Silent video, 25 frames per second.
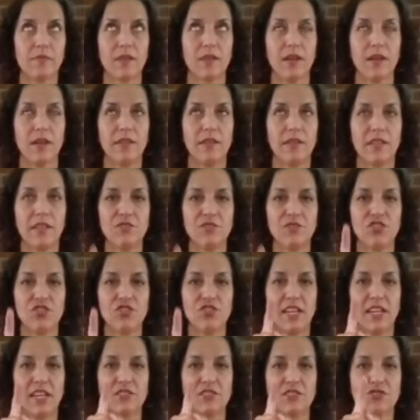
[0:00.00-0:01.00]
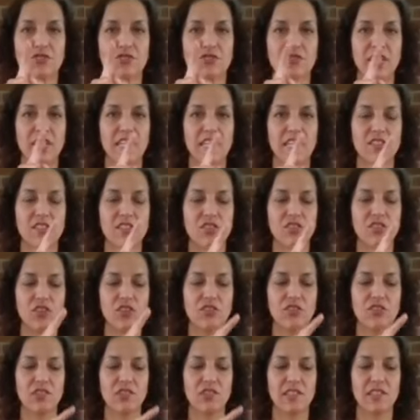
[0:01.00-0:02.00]
And then change 3
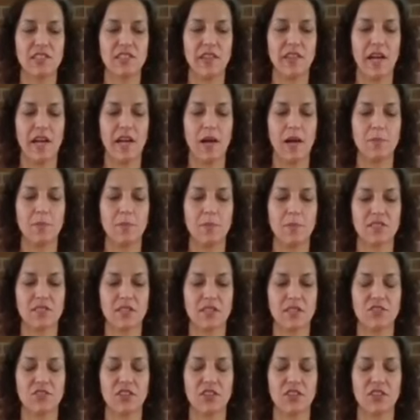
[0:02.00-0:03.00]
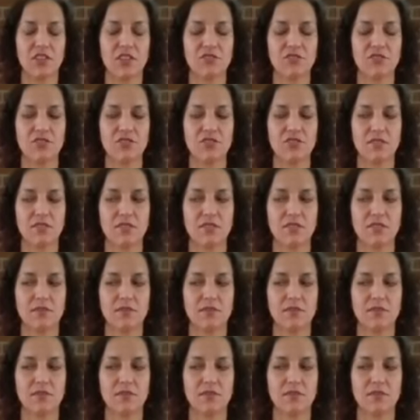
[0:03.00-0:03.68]
circles in the opposite direction.